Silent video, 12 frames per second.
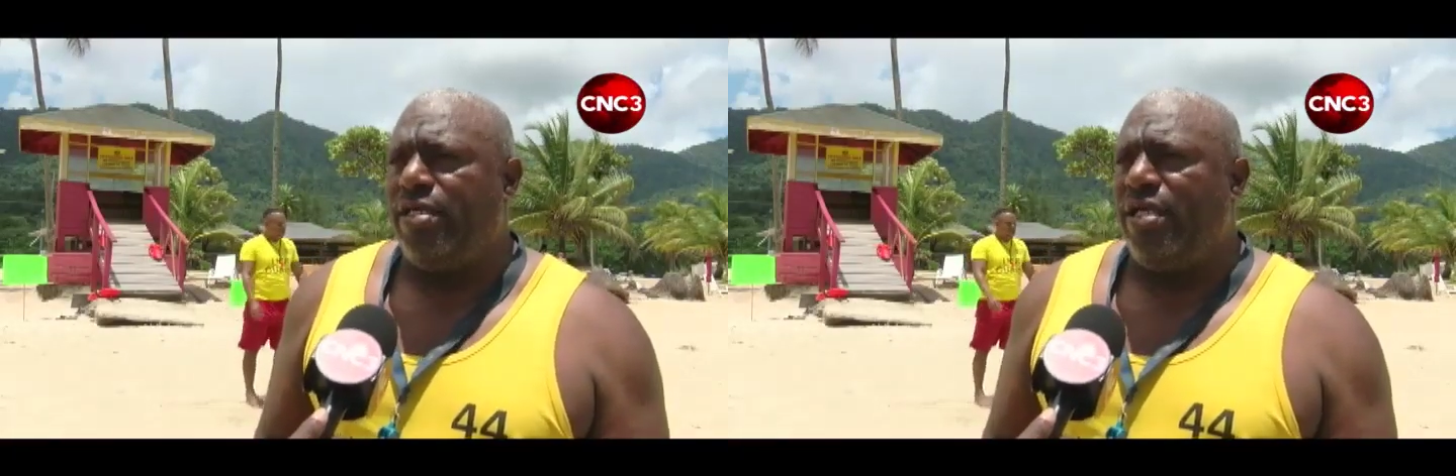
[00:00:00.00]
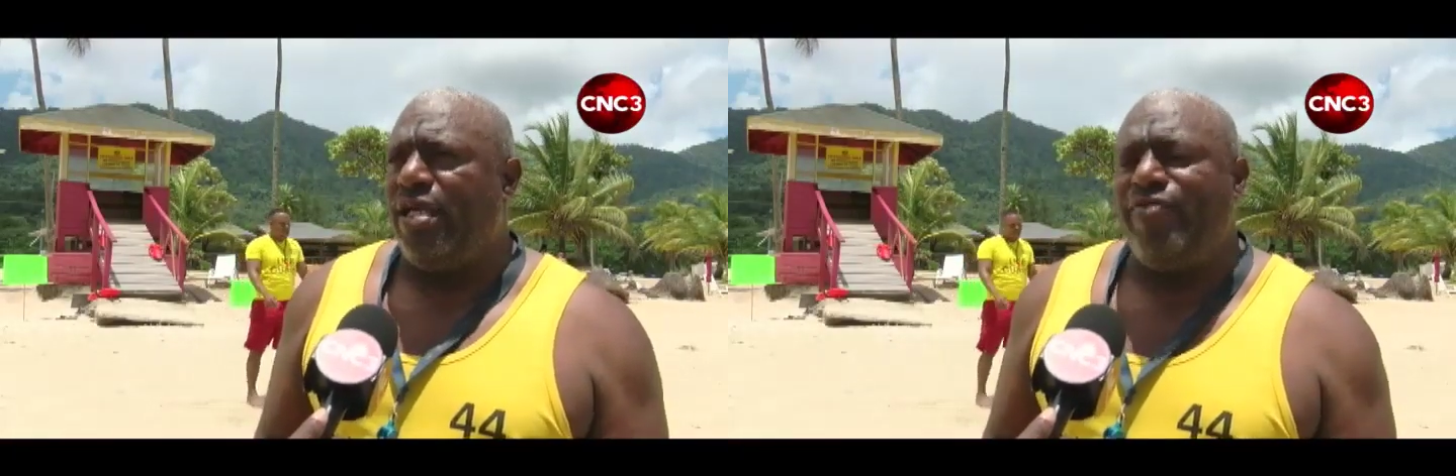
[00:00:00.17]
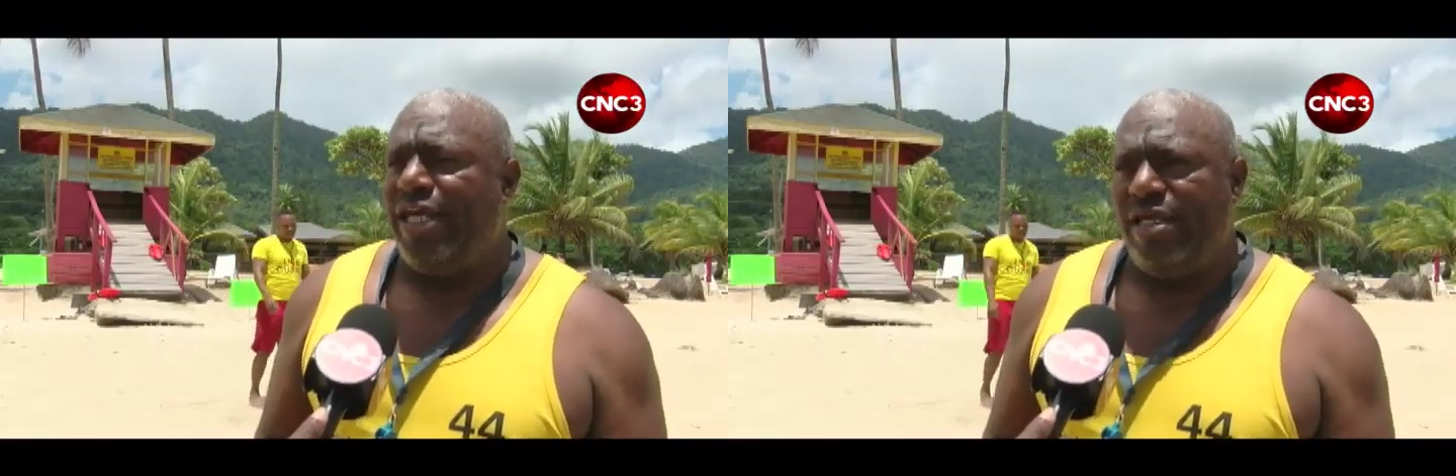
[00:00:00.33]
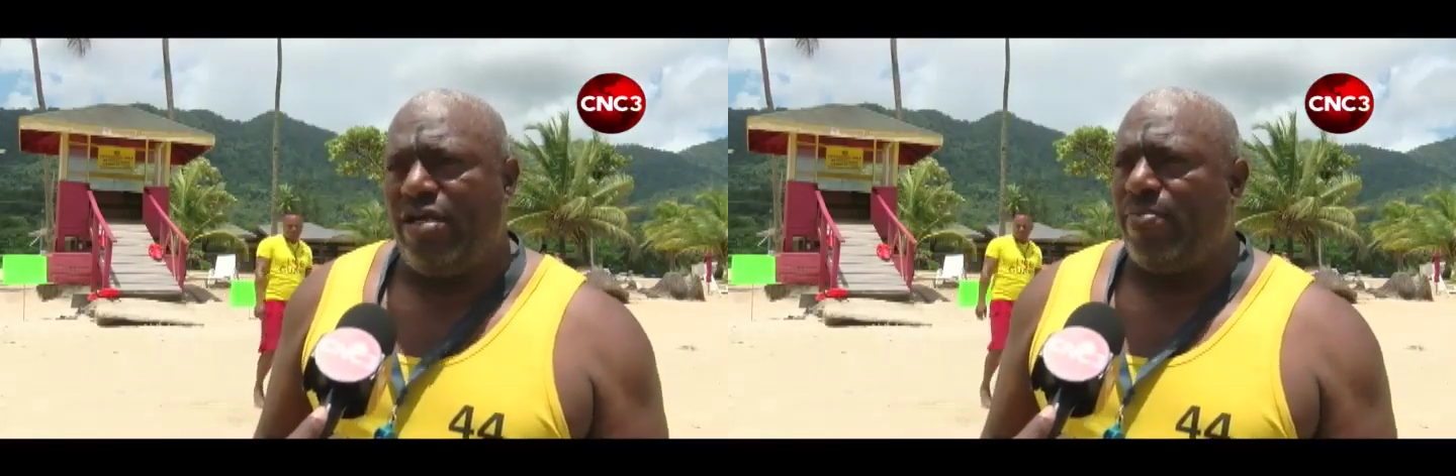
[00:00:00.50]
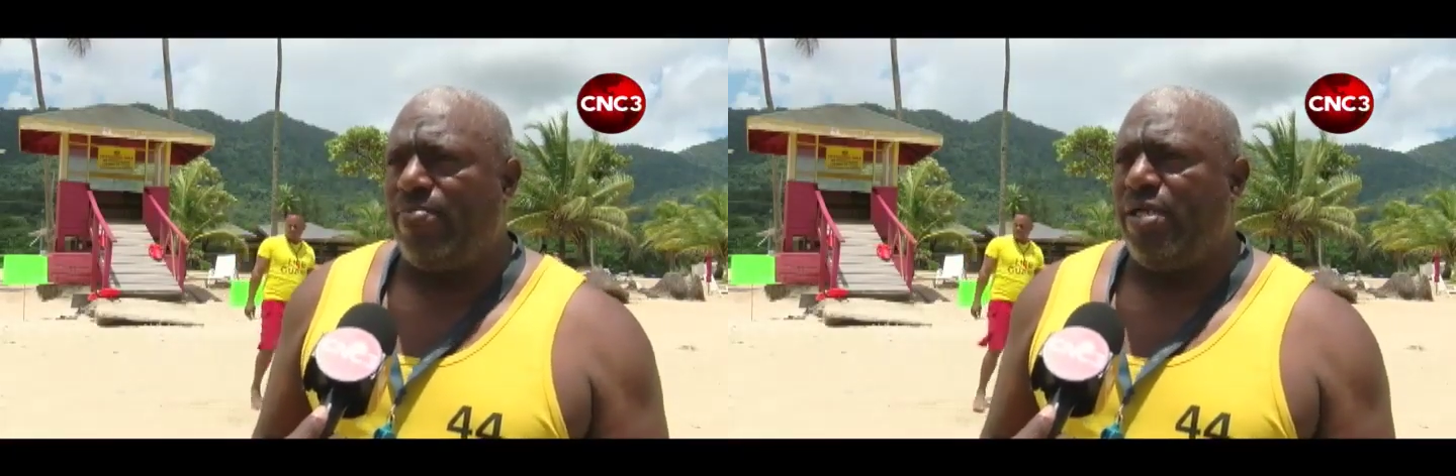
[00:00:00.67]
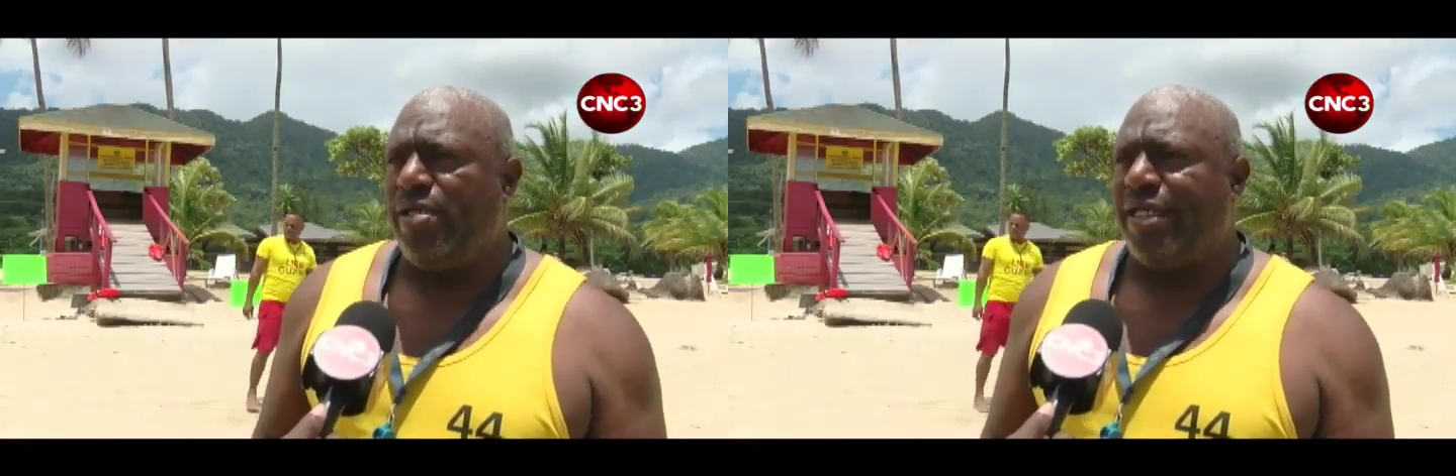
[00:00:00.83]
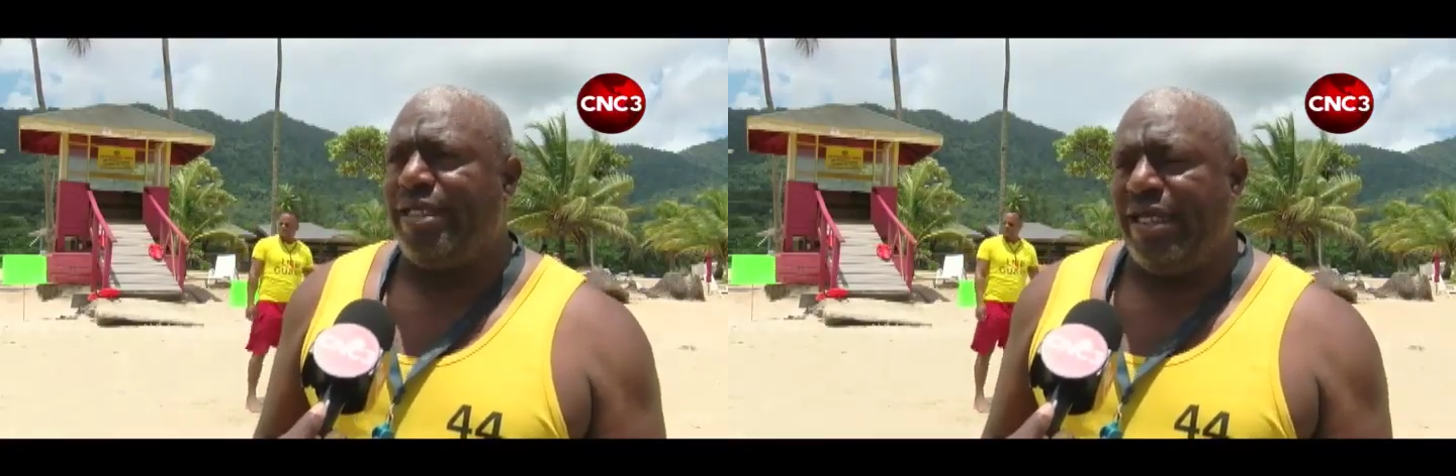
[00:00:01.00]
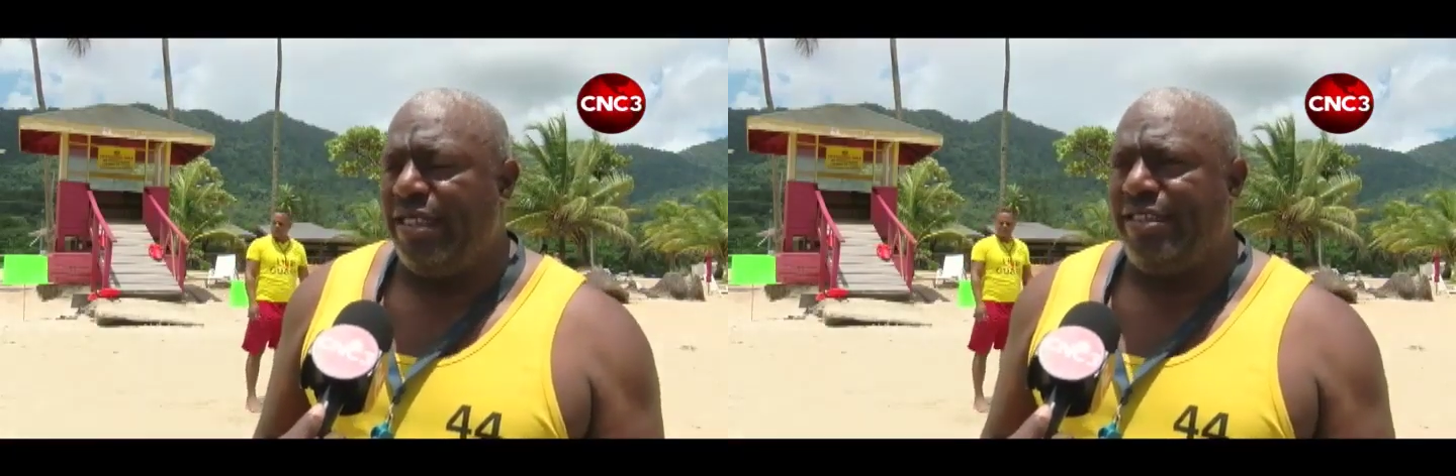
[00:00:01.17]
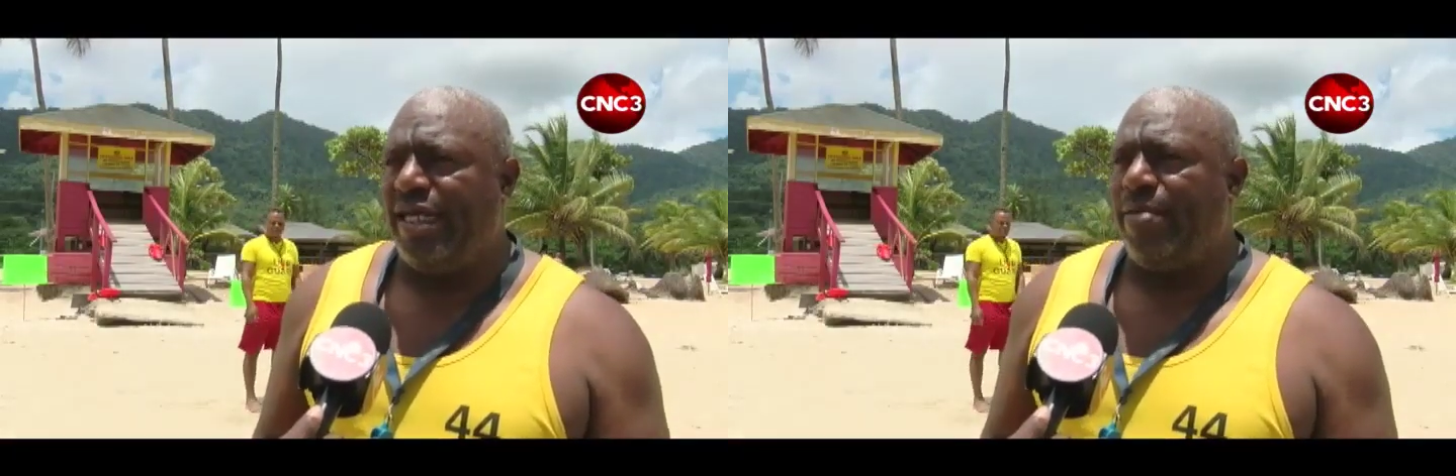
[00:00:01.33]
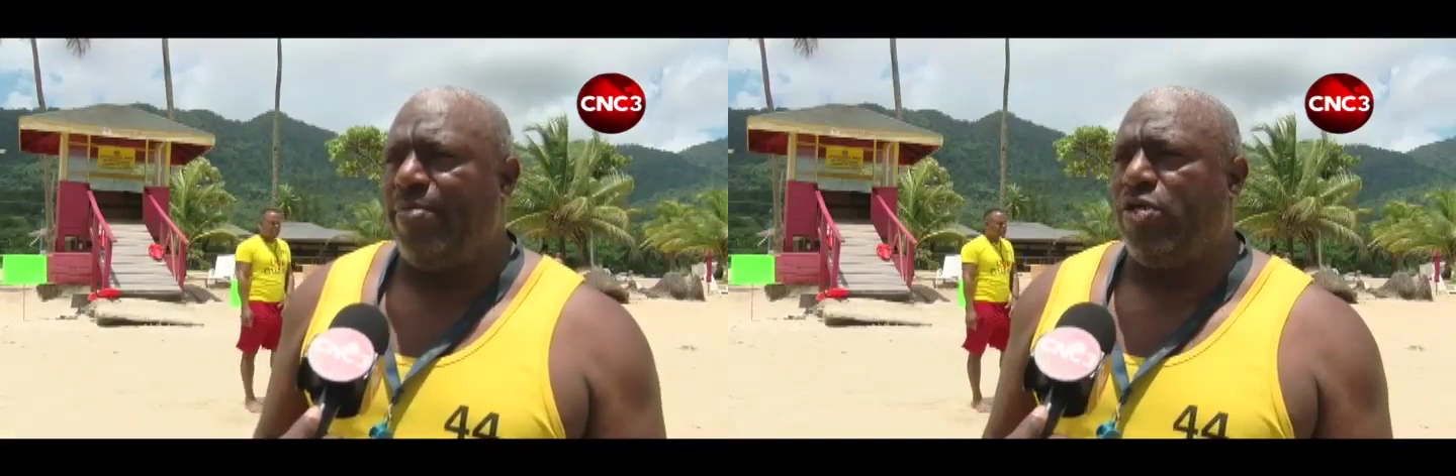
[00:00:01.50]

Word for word: if they come at any time,